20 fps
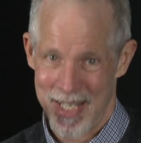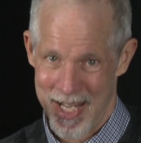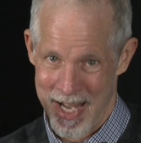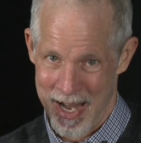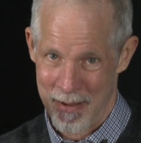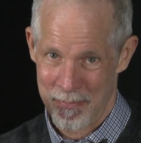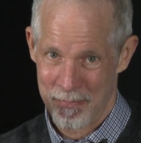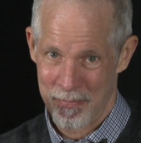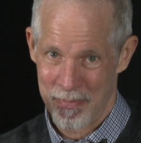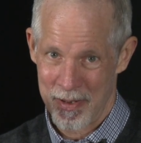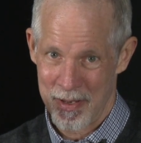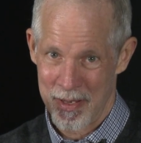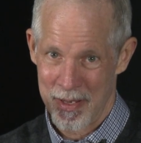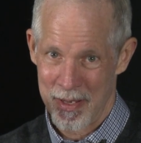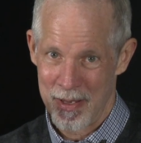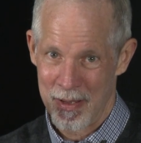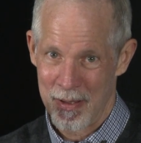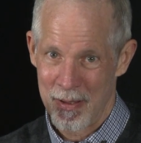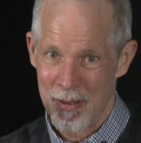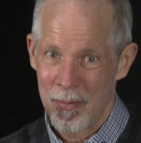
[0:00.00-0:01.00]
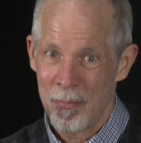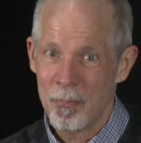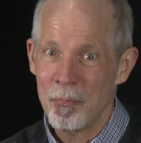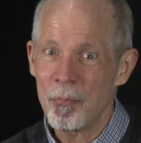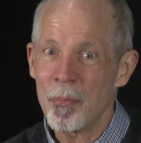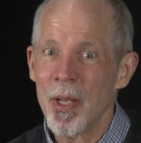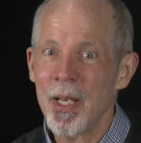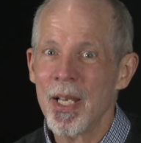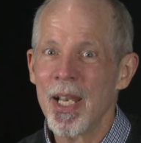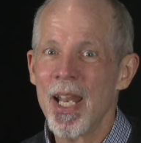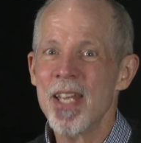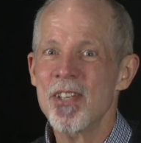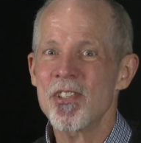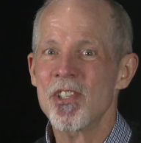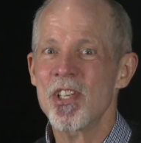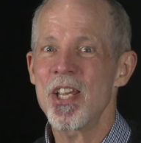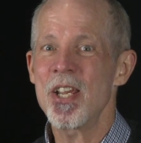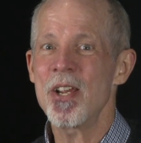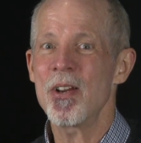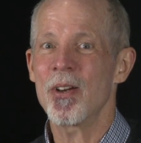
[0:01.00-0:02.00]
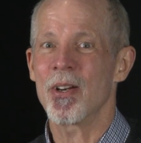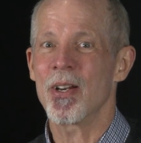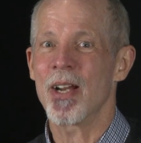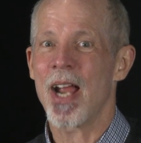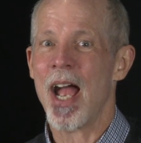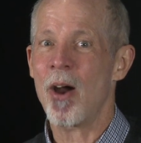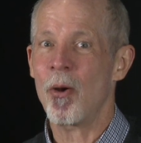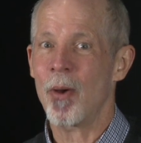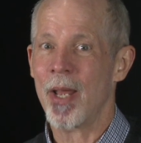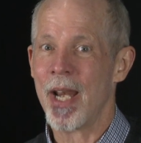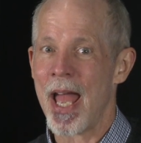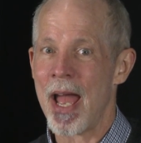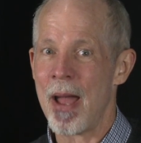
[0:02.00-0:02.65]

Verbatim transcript: Yep. But let's hear how it